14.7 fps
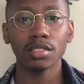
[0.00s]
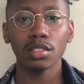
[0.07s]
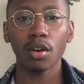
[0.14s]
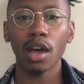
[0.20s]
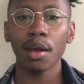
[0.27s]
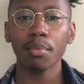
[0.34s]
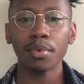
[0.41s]
so
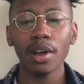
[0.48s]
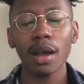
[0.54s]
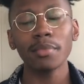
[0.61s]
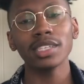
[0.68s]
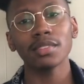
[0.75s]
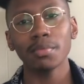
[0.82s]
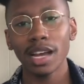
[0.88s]
I
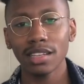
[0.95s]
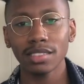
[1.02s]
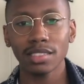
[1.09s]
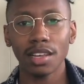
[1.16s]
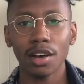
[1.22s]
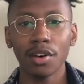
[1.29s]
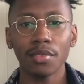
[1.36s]
promised
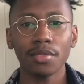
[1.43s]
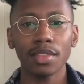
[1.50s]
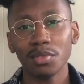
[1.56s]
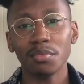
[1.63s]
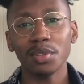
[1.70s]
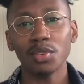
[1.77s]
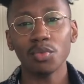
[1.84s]
myself it
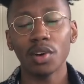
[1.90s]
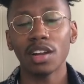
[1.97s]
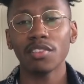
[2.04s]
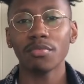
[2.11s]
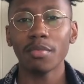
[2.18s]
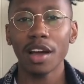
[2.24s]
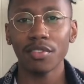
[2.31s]
would be one
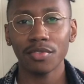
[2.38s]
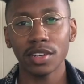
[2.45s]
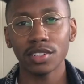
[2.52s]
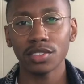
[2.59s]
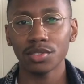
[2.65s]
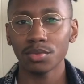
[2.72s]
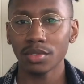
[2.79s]
of my
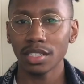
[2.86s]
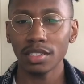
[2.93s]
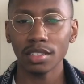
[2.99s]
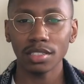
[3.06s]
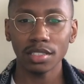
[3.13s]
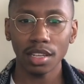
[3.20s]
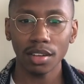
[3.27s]
first
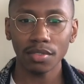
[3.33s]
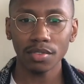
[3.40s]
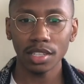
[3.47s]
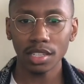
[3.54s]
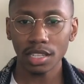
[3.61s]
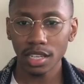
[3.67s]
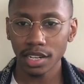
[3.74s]
reads of
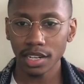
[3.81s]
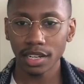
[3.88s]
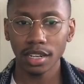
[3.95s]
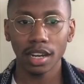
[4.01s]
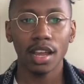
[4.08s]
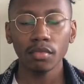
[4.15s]
the year